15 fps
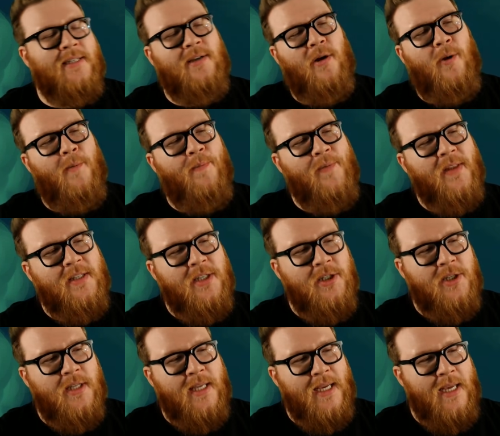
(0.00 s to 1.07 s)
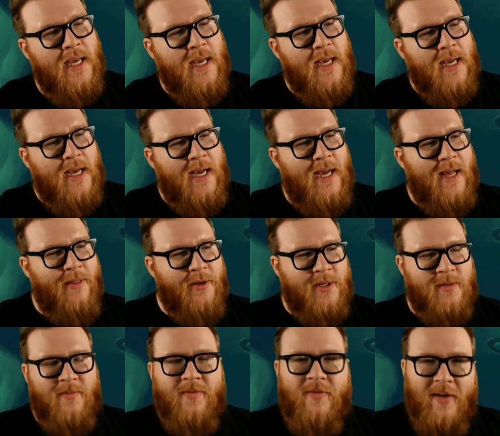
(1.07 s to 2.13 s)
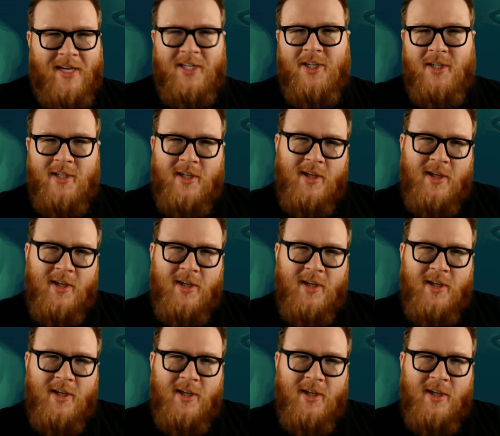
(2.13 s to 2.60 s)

So essentially, uh, there's some friction